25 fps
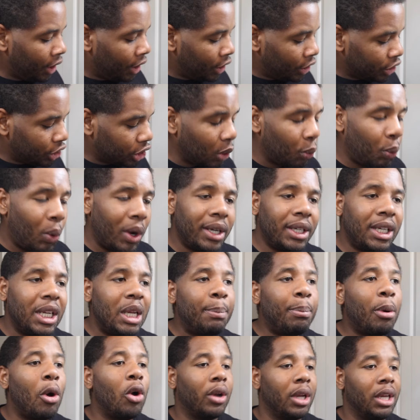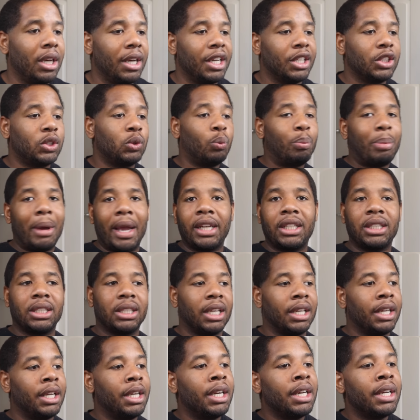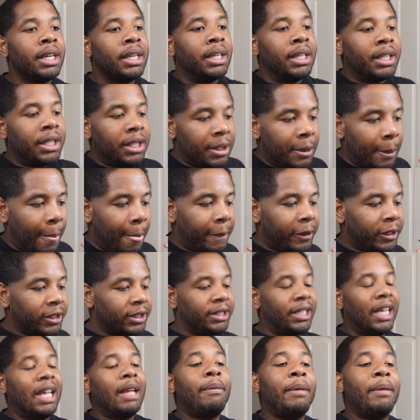So what debulking is, basically, D